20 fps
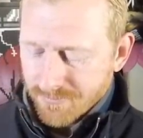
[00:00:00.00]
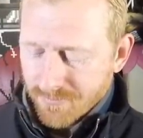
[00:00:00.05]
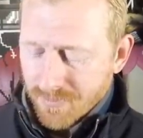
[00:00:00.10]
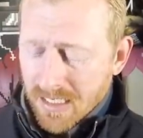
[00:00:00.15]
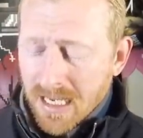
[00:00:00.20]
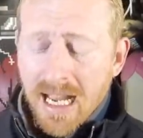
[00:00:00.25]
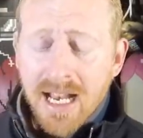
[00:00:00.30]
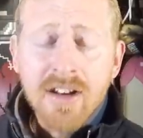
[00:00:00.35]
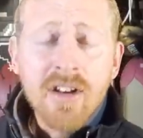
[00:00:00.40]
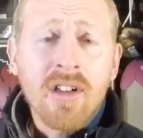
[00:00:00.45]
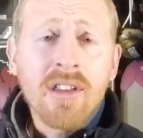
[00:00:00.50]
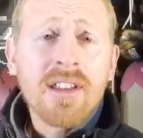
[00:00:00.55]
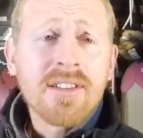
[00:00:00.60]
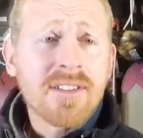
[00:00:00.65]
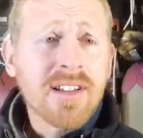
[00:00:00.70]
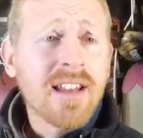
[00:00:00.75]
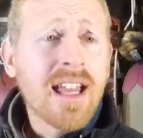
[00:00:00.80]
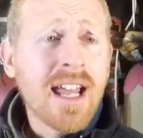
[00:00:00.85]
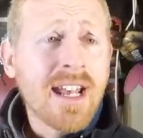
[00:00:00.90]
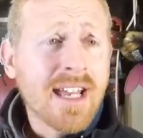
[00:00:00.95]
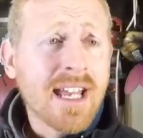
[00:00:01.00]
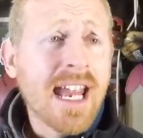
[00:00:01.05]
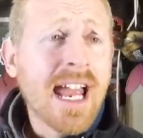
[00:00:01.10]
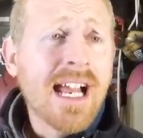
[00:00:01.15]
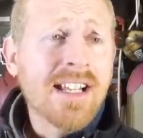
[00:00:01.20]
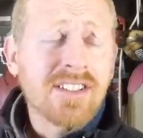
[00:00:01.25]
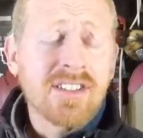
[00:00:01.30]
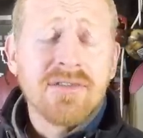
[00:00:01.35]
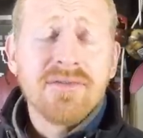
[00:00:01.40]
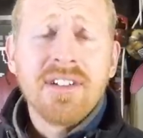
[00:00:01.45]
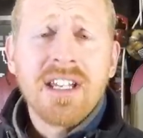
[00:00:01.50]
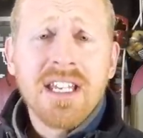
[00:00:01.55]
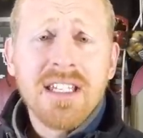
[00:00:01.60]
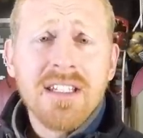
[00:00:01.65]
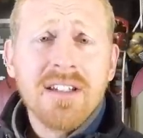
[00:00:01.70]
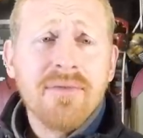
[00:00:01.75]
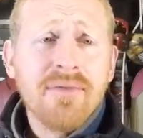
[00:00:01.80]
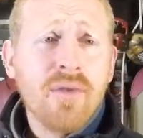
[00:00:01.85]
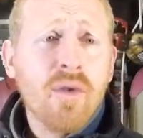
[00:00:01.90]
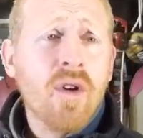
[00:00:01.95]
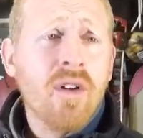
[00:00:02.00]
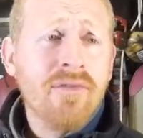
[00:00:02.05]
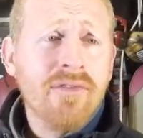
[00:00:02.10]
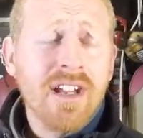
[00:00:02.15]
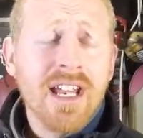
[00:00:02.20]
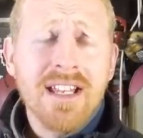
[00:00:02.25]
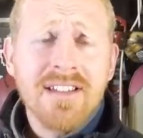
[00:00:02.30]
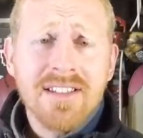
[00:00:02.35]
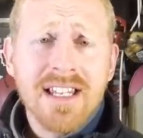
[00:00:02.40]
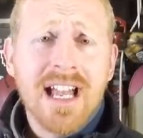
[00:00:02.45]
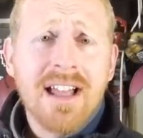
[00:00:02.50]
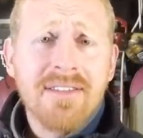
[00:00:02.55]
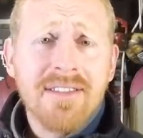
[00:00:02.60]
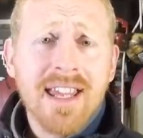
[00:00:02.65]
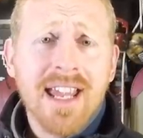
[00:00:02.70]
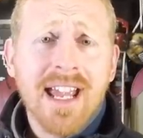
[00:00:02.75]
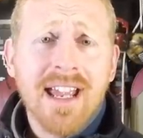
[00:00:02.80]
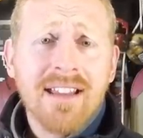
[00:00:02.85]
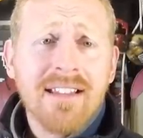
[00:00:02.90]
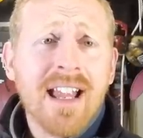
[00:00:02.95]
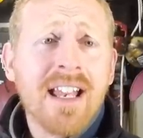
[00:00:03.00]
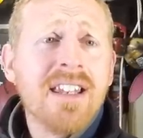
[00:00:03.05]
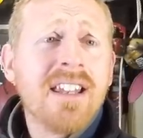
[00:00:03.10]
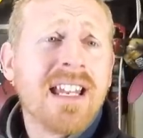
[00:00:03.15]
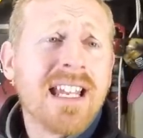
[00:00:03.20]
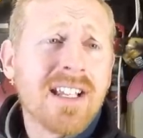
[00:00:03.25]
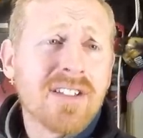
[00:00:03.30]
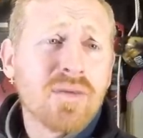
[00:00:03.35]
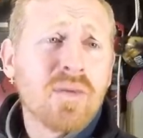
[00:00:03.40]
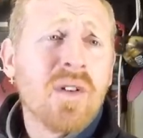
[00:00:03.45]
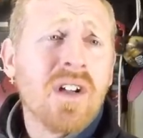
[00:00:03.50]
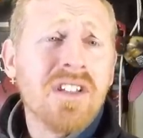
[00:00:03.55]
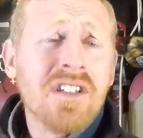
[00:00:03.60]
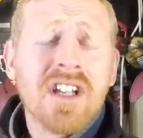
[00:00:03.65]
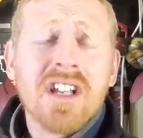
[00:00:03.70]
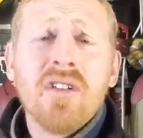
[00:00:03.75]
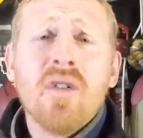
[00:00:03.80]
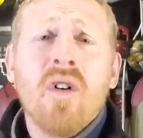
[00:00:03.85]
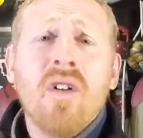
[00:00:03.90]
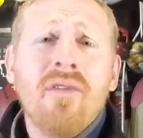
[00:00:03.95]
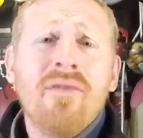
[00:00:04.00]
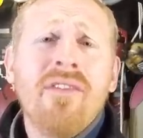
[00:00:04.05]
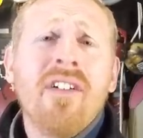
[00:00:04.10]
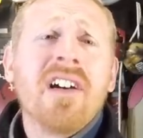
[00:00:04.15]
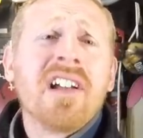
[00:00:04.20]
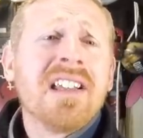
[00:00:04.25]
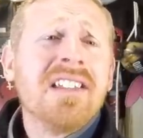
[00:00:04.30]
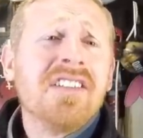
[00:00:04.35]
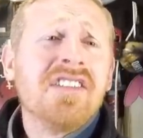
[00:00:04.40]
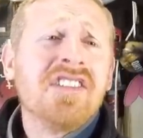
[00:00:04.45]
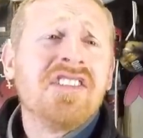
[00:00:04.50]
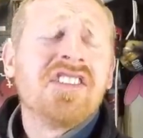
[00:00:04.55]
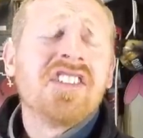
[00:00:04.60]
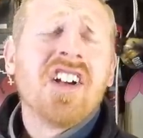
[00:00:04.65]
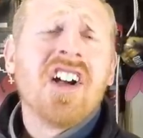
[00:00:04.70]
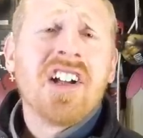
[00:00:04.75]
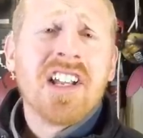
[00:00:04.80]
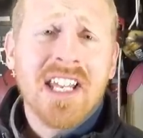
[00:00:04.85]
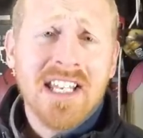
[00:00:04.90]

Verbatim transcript: Yeah, I know there's a lot of Castlevania IV fans out there. And guess what? You can all fucking suck